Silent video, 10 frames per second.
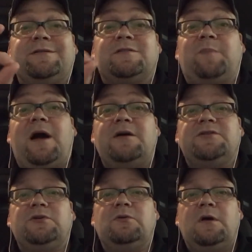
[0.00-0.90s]
it
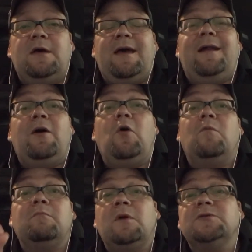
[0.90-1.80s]
inspires you, and I
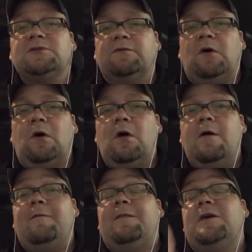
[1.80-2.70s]
hope most of all
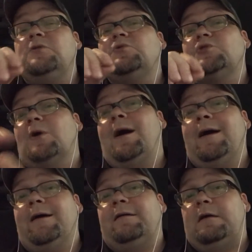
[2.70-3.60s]
that you try
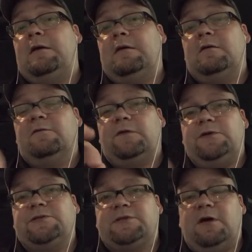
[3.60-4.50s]
it for
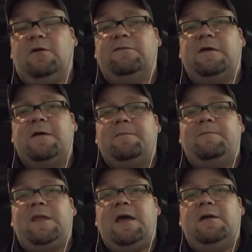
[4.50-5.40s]
yourself.
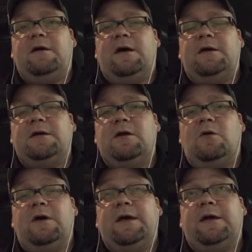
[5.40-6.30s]
And
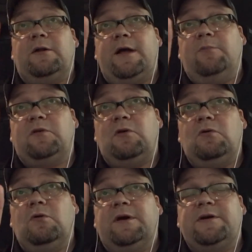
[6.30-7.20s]
it'll help
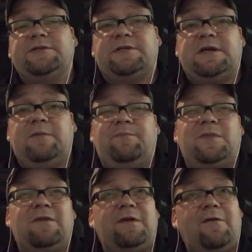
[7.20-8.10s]
too. Here's a tip:
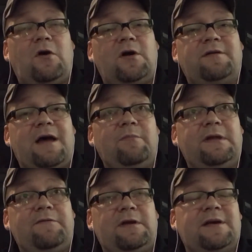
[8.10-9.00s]
if you have a hard time
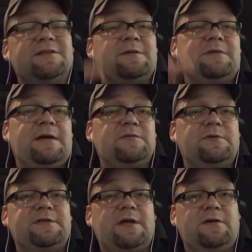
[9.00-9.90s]
believing it, because sometimes
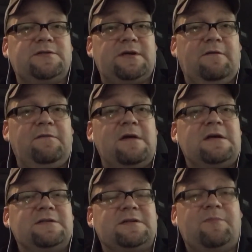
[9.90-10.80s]
when we tell ourselves
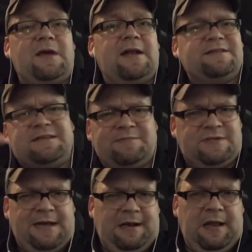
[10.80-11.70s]
something and it seems
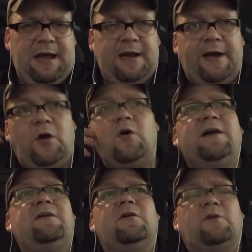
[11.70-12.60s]
like a lie, like, oh, I
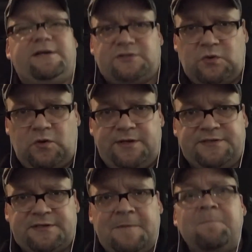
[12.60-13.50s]
tell great stories,